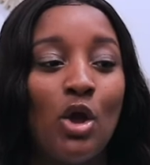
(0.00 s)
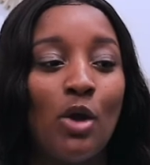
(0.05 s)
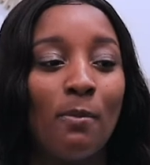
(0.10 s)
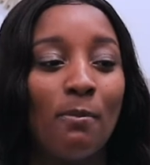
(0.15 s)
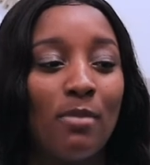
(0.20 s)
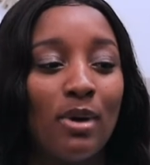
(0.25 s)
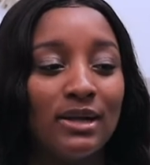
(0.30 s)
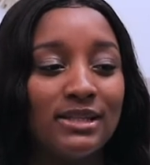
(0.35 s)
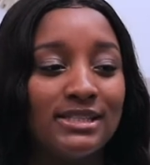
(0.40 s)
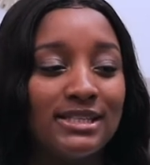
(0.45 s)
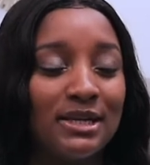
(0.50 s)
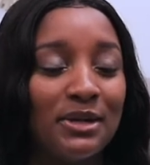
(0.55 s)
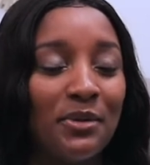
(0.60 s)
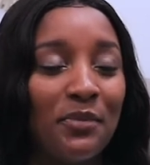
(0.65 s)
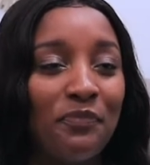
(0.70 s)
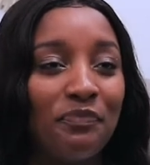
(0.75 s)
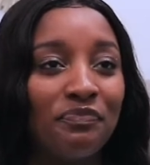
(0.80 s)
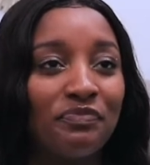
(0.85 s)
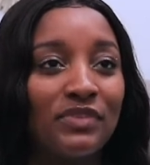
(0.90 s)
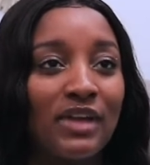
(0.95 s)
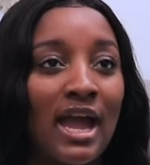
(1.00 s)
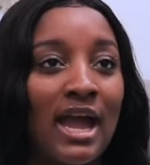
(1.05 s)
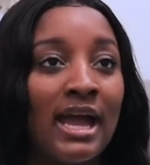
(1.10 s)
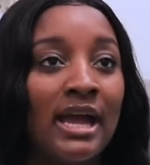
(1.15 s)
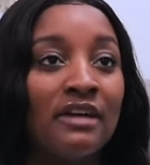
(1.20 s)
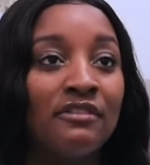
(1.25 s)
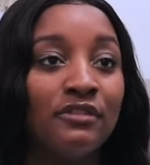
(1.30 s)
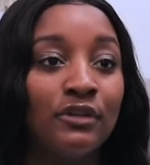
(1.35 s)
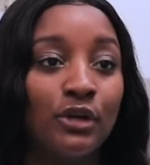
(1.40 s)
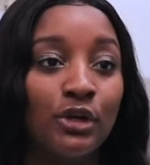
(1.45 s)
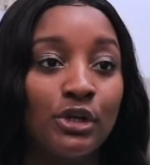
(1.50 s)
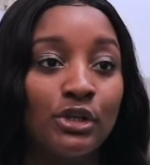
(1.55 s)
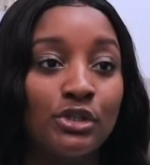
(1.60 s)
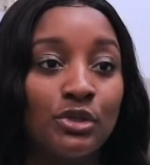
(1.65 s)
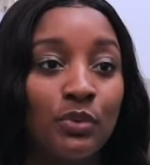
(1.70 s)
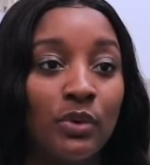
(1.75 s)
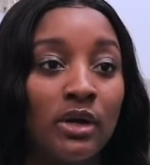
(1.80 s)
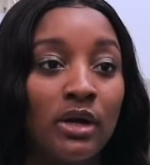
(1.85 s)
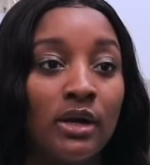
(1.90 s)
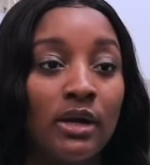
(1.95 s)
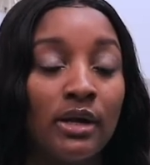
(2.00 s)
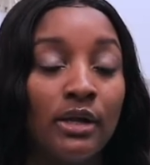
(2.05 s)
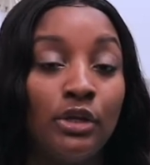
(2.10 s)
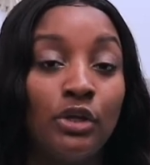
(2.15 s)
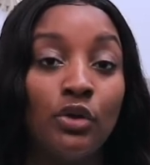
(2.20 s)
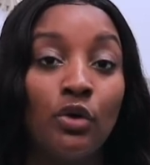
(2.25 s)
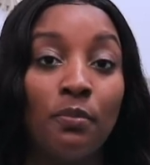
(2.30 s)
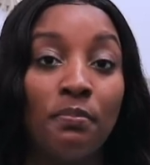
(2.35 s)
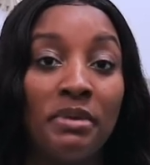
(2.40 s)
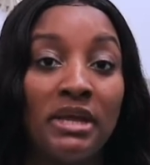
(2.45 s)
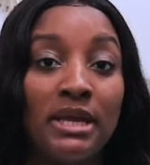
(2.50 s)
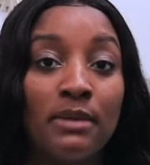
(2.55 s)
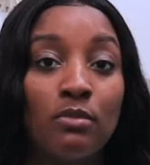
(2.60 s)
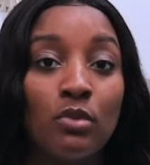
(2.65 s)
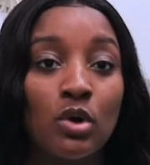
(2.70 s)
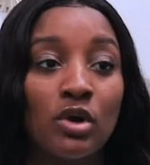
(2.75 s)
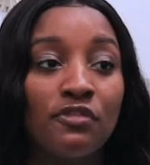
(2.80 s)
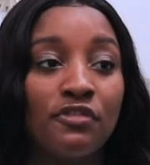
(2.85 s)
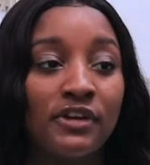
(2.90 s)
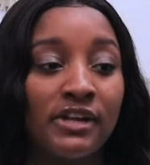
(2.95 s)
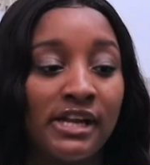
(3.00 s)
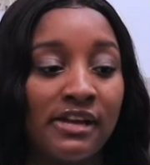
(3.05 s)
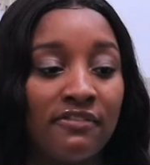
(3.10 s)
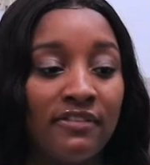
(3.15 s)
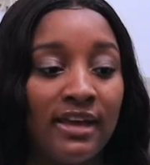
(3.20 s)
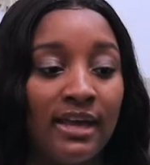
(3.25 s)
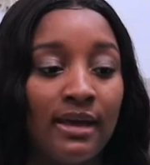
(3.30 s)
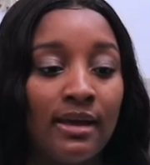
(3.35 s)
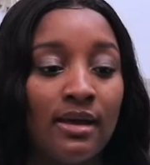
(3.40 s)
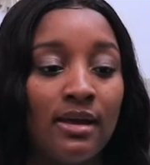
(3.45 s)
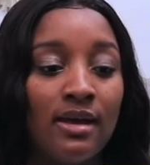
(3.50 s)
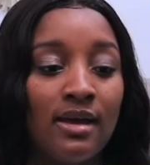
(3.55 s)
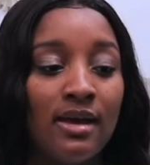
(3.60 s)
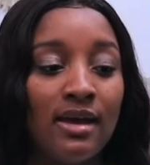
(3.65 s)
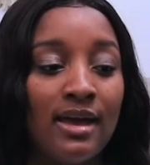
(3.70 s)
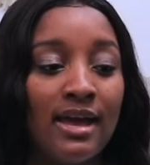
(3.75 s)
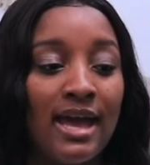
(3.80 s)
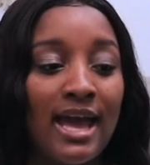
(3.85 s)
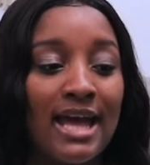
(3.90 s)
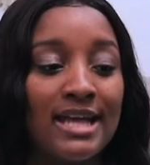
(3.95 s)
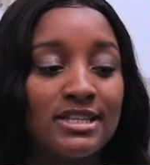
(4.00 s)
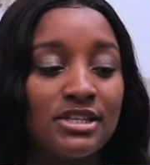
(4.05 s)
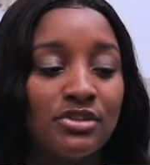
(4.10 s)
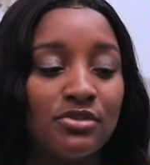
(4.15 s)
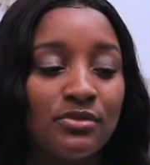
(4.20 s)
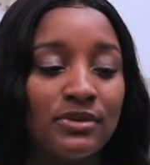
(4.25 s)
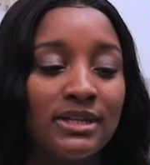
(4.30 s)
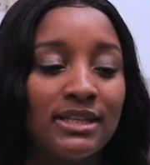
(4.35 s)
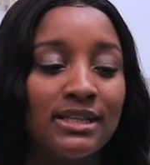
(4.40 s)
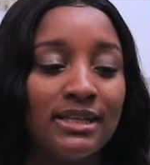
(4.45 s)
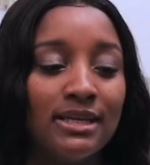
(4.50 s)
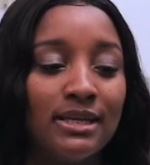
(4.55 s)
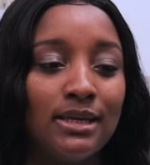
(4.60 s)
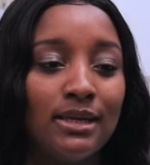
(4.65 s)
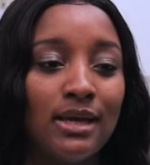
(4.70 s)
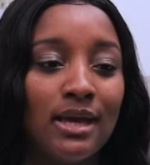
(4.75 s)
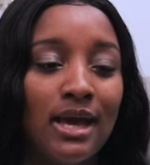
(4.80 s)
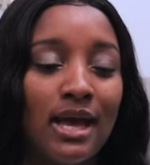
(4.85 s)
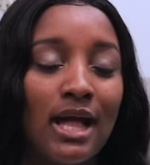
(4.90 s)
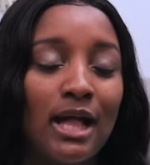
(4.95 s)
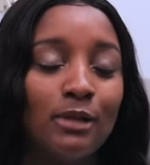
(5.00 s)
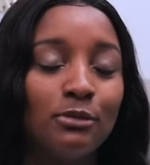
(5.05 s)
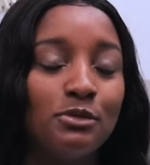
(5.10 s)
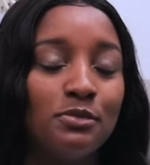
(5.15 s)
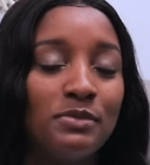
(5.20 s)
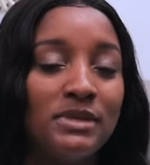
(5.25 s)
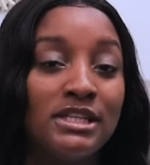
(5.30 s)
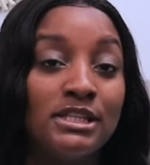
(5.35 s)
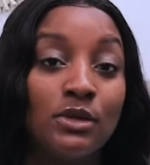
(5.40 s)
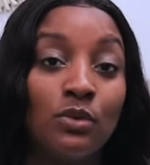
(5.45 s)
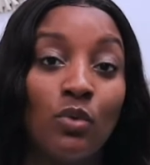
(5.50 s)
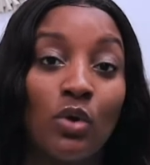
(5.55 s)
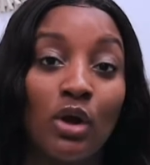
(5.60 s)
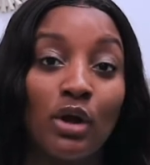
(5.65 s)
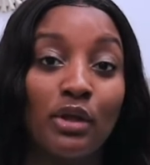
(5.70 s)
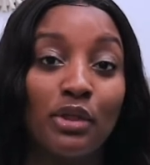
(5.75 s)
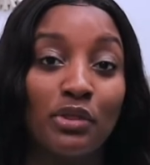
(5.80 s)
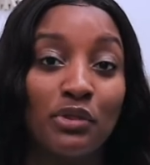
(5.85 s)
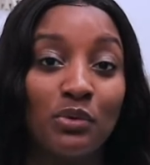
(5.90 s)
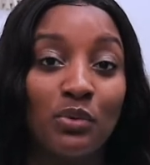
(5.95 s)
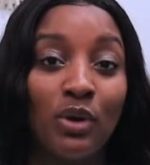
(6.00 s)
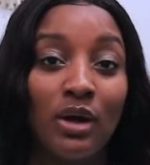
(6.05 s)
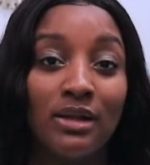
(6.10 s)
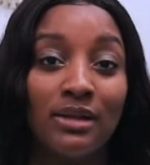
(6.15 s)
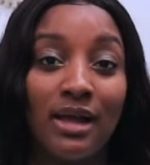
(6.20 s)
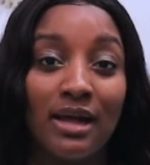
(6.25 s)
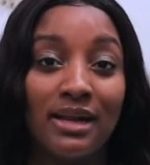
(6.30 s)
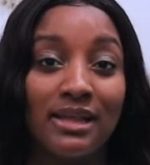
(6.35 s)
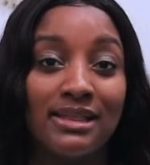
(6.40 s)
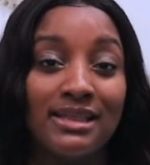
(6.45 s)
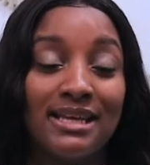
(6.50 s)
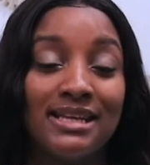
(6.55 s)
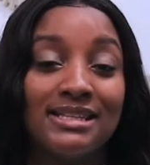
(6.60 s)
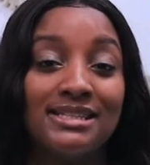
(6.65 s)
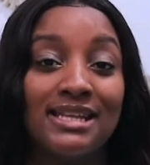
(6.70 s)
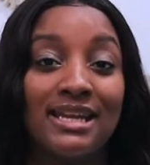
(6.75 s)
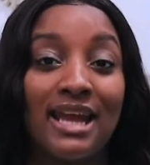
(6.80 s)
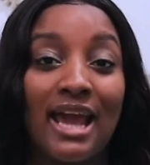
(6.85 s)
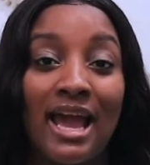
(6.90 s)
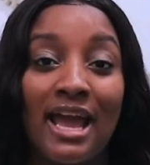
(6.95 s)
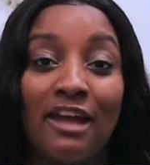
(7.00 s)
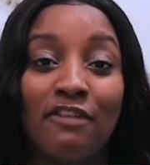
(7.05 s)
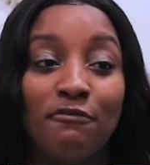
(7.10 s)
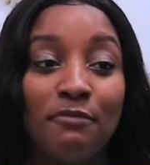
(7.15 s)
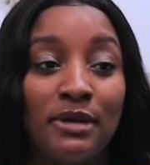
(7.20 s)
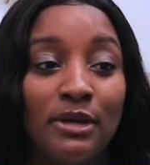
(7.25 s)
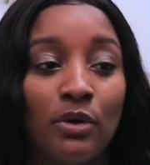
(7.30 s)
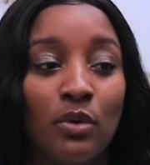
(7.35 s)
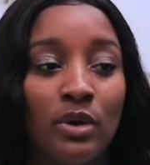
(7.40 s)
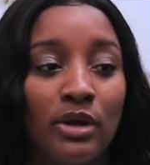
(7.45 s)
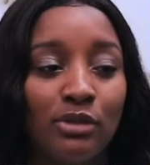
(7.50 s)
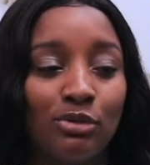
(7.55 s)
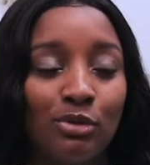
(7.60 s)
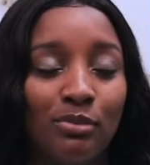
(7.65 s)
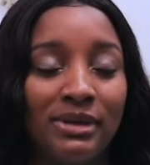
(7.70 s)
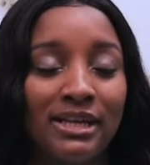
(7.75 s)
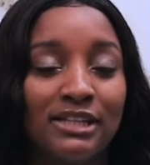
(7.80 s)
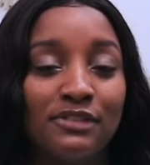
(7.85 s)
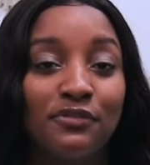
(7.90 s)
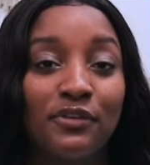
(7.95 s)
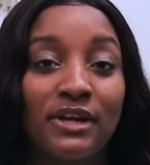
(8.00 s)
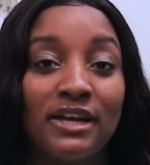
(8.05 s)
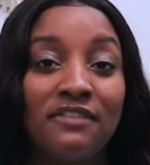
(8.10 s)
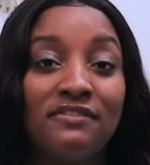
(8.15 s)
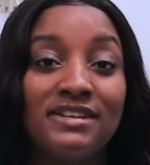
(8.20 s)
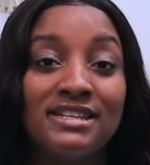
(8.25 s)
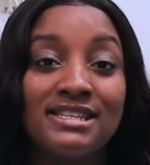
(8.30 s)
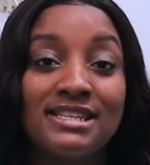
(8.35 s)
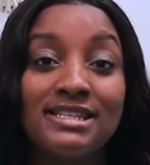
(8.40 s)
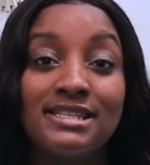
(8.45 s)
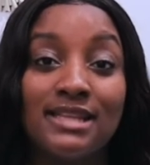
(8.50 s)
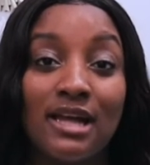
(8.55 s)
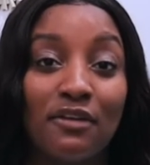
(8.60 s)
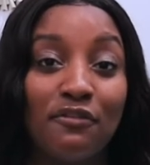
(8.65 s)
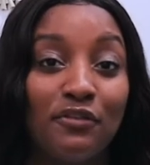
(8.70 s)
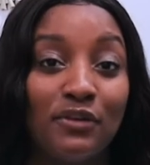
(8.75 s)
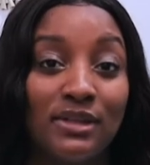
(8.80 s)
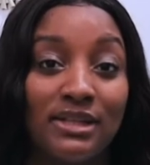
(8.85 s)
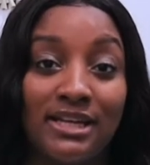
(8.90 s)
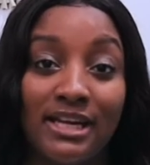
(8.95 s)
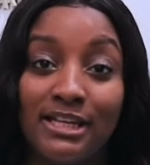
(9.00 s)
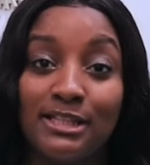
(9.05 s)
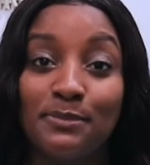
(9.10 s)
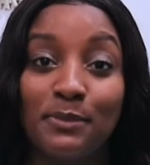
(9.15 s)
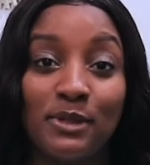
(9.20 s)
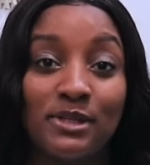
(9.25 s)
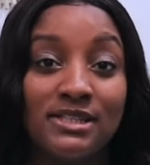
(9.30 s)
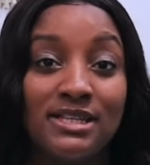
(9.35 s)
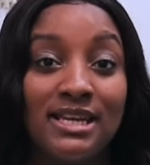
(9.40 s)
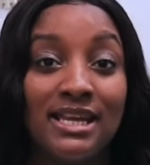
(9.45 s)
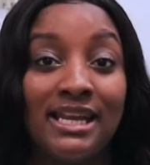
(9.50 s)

But I have learned where, you know, being more forgiving has really helped me to work through a lot of things that I have been going through, because forgiveness is not for the next person.